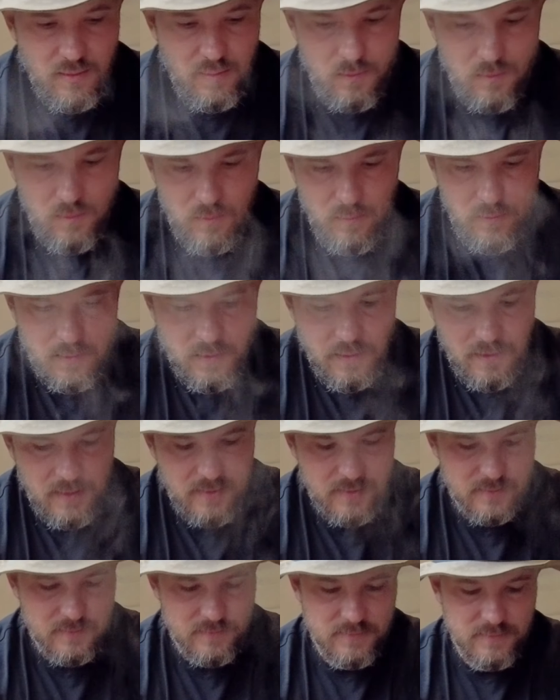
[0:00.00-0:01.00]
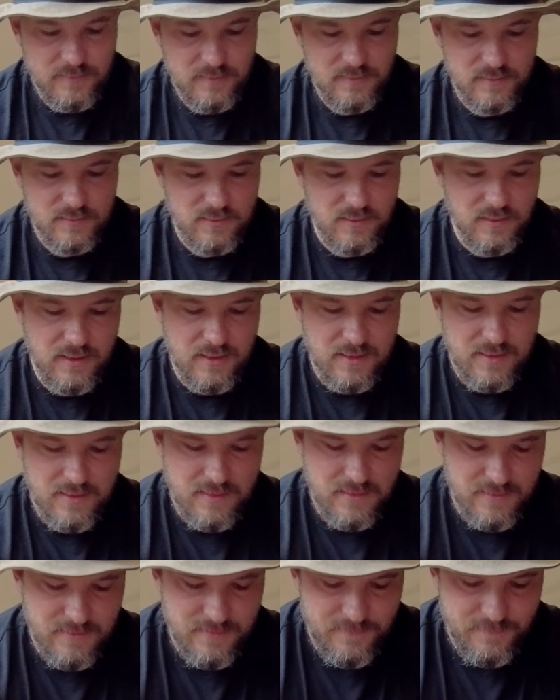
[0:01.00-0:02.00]
Whew. Right,
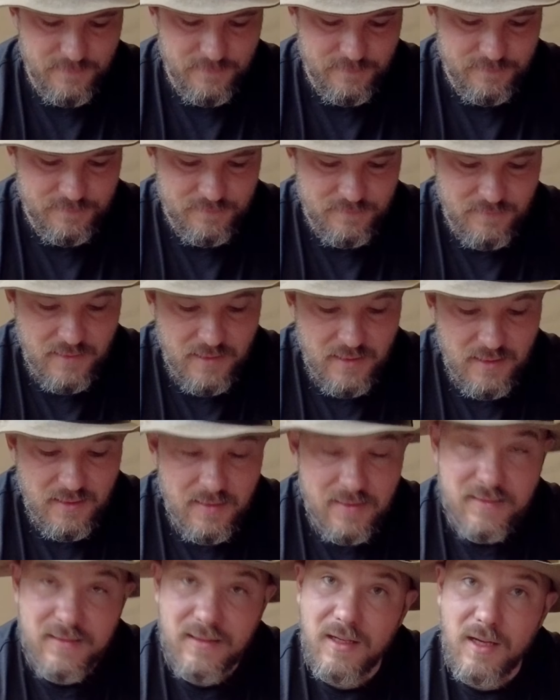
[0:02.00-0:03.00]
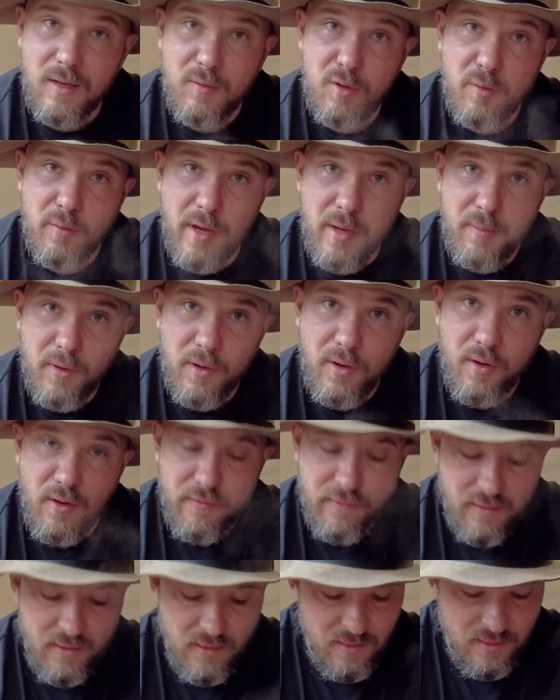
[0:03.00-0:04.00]
so I'm gonna make my
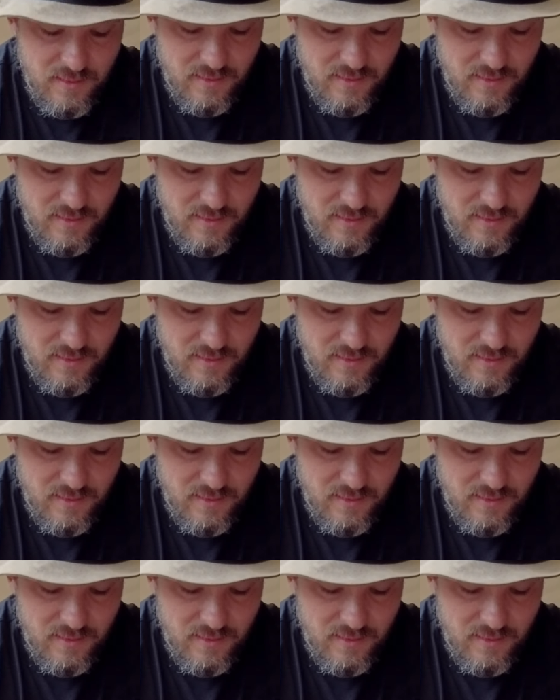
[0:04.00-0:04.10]
coffee.